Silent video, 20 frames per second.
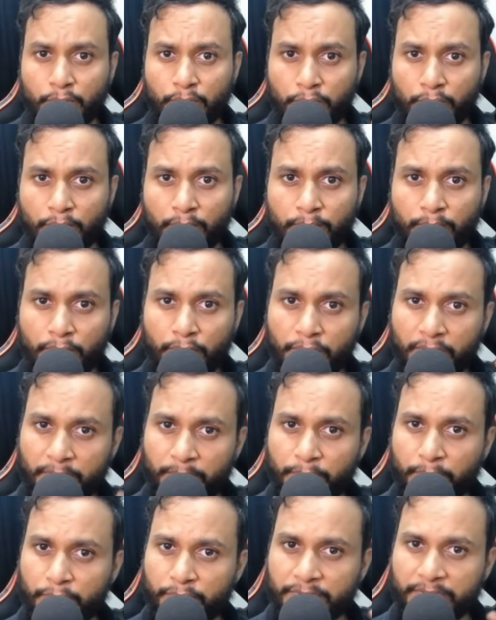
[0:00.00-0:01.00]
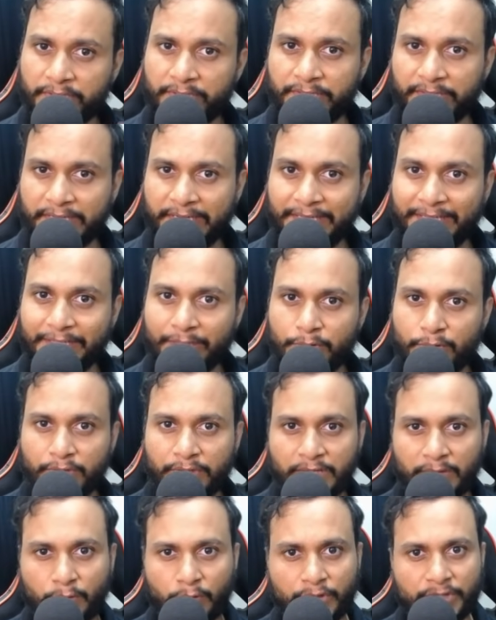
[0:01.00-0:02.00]
To know more about the training,
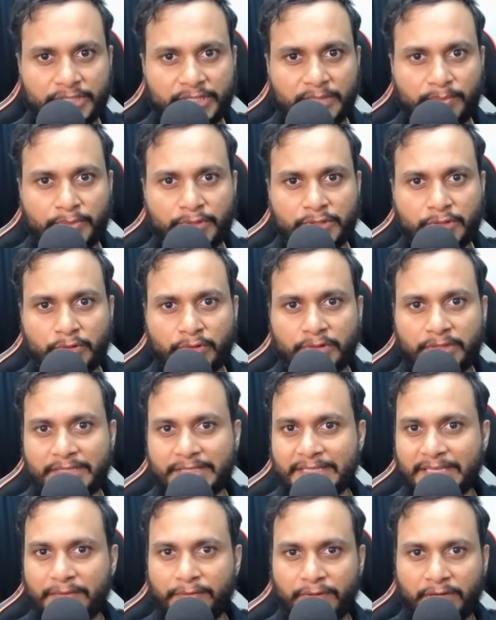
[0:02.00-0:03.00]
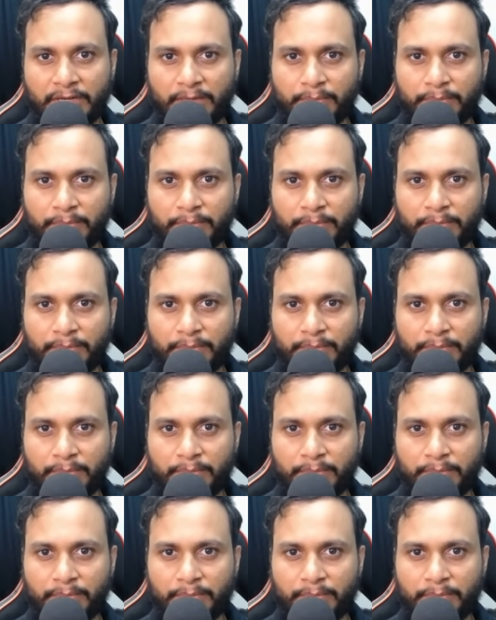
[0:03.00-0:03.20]
you can WhatsApp us on this given